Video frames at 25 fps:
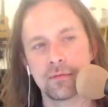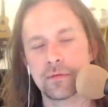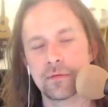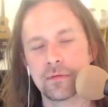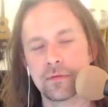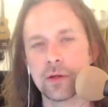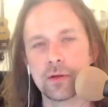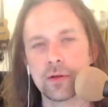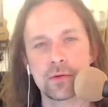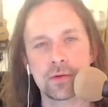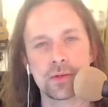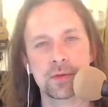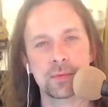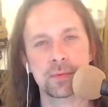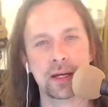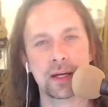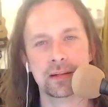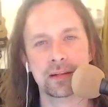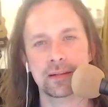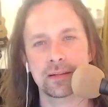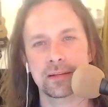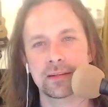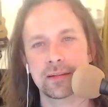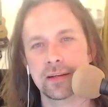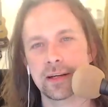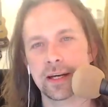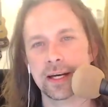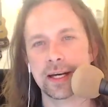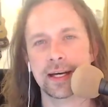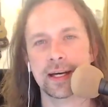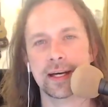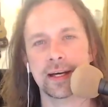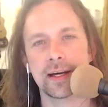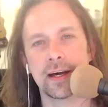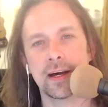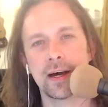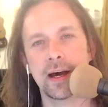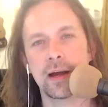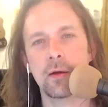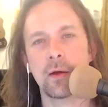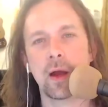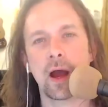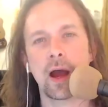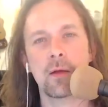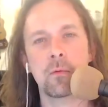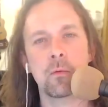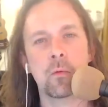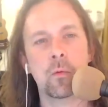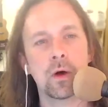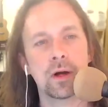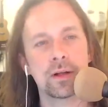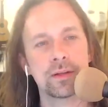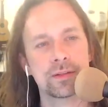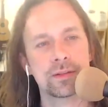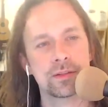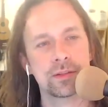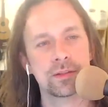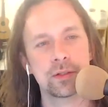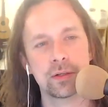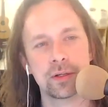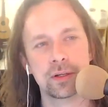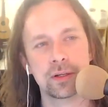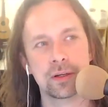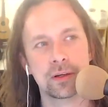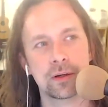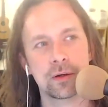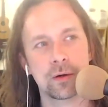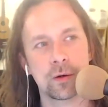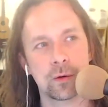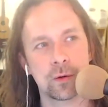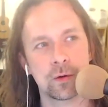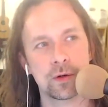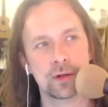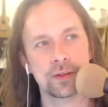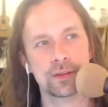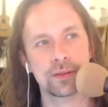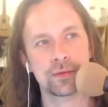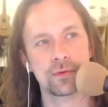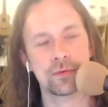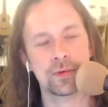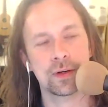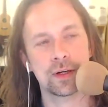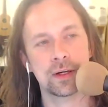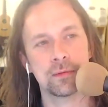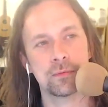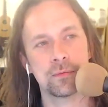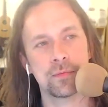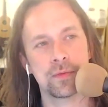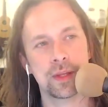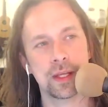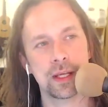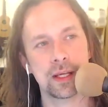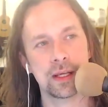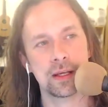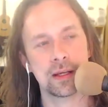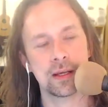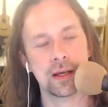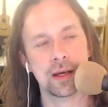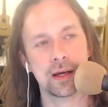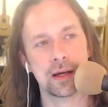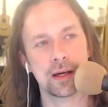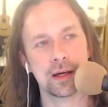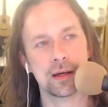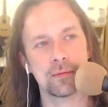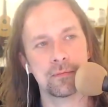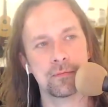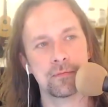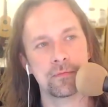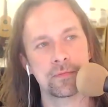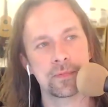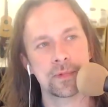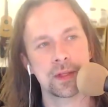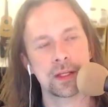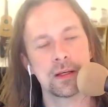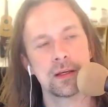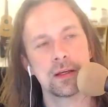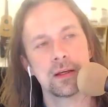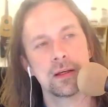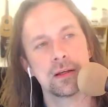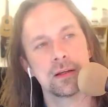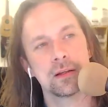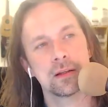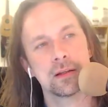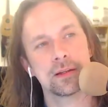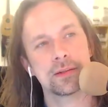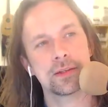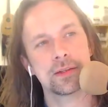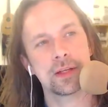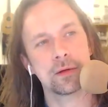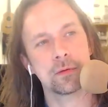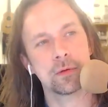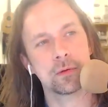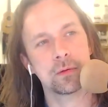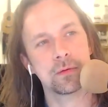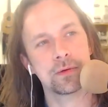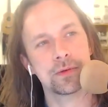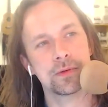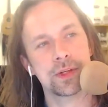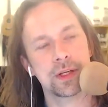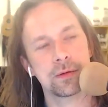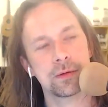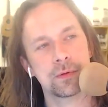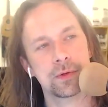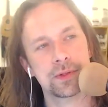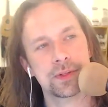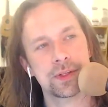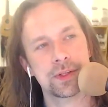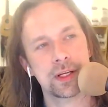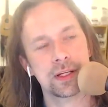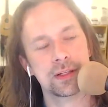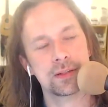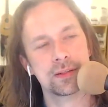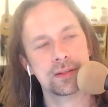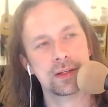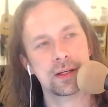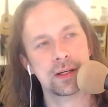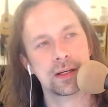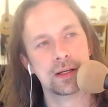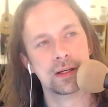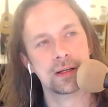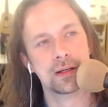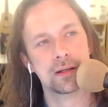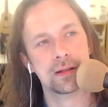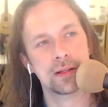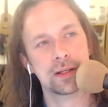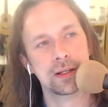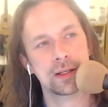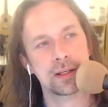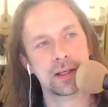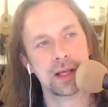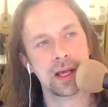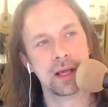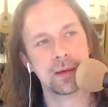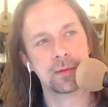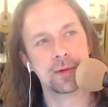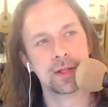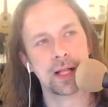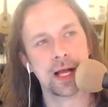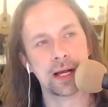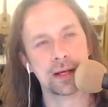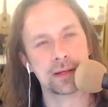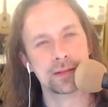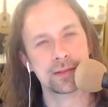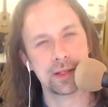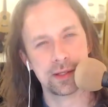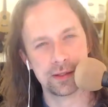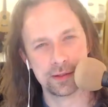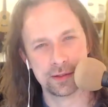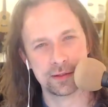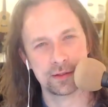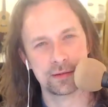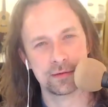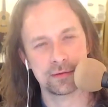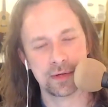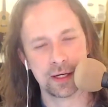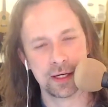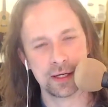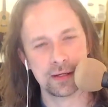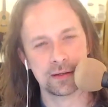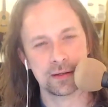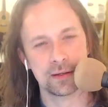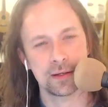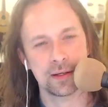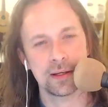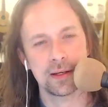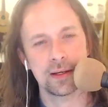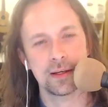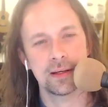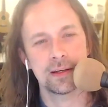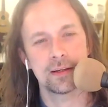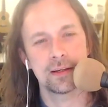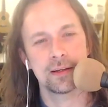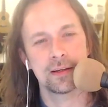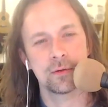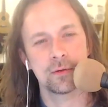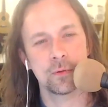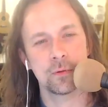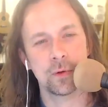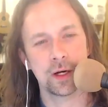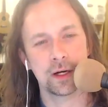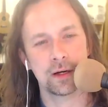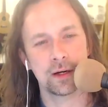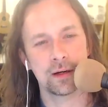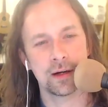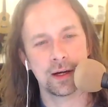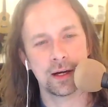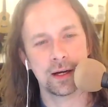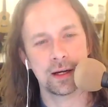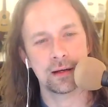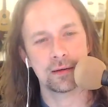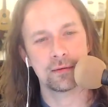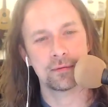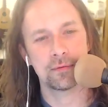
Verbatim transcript: have huge respect. Uh, I I once took a course from the um, let's see, what was that? What's that? Uh, the cable access, right? Where did uh, you um,